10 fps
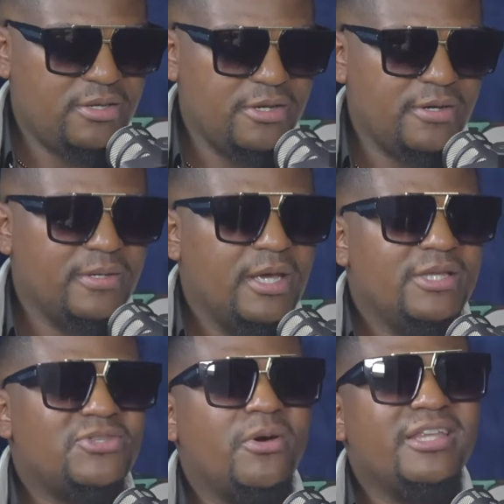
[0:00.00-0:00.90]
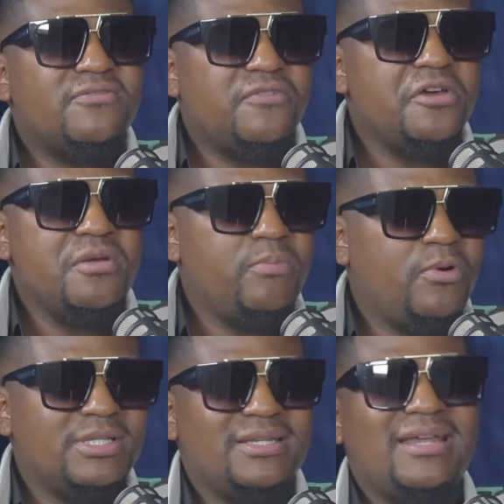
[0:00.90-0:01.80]
You know, so it's very
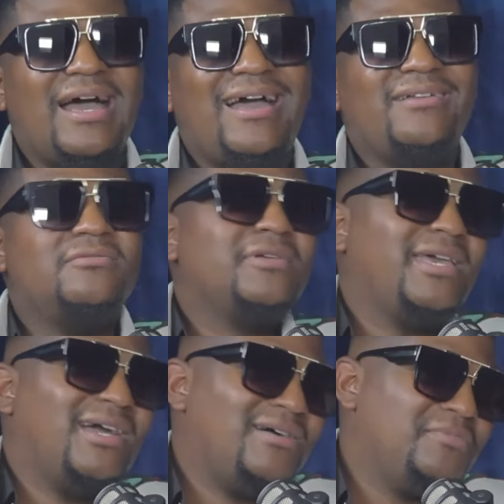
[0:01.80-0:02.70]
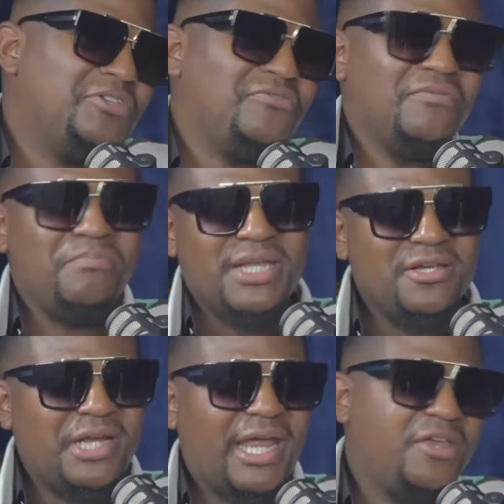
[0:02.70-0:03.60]
important. I don't care how much of a
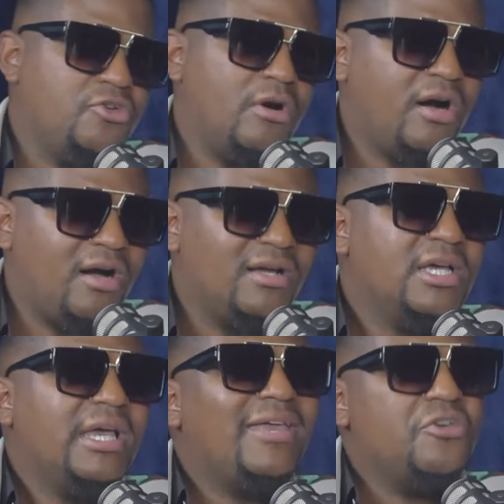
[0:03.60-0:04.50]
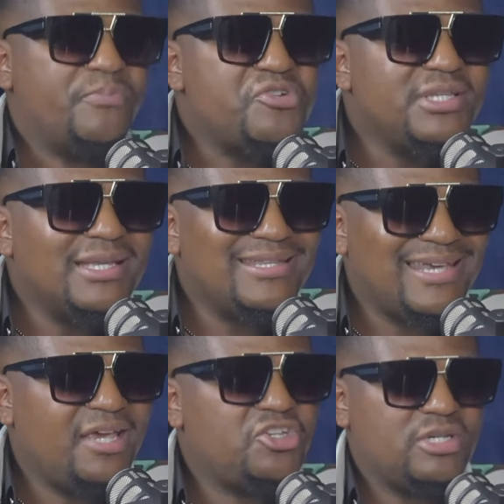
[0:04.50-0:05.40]
billionaire you are, your
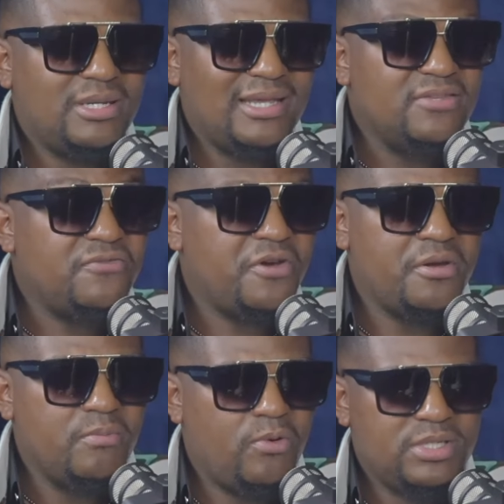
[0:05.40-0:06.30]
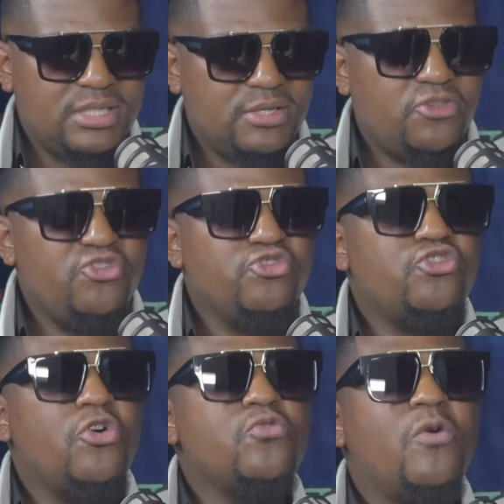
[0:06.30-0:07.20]
presentation is very important. You
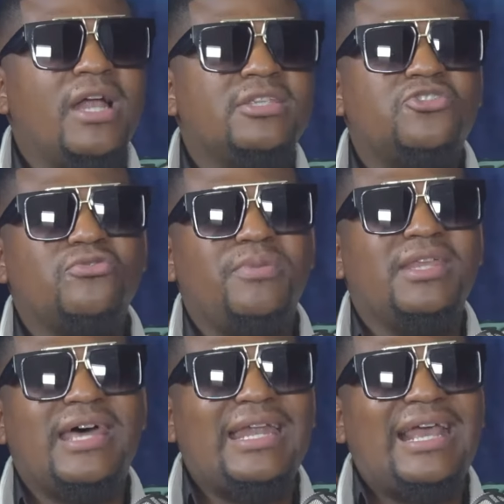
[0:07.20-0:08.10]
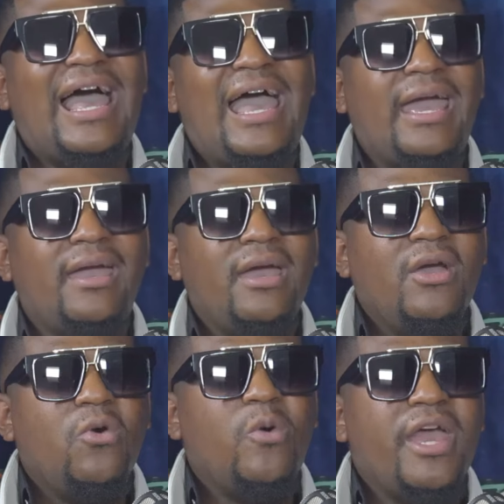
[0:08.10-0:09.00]
don't want to be that guy
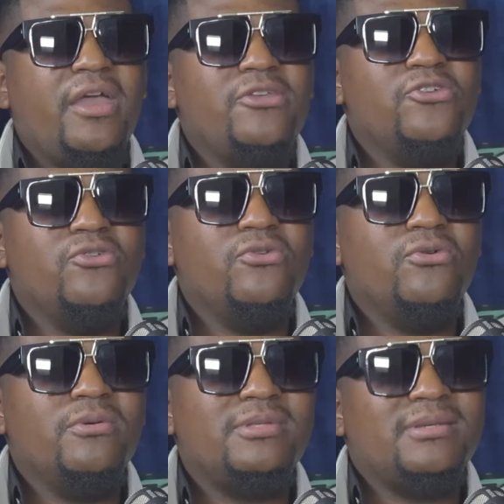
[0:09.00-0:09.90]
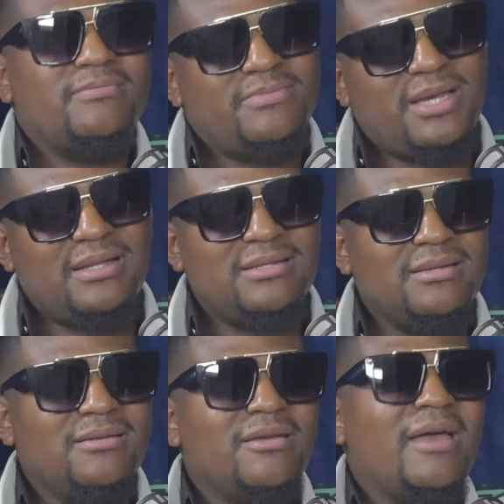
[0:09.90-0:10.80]
where it's
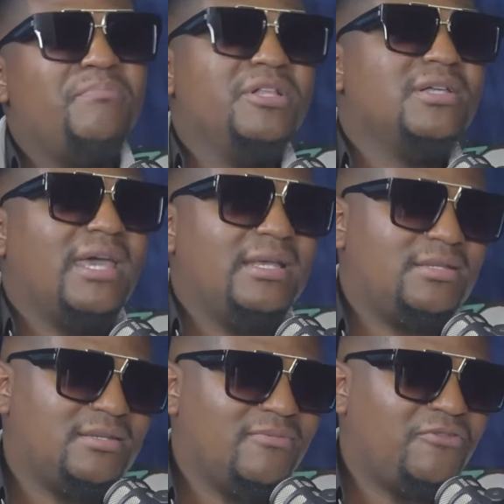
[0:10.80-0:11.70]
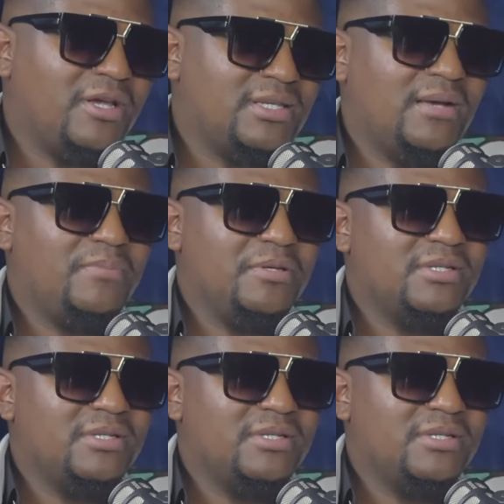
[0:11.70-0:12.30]
Bill Gates, for example.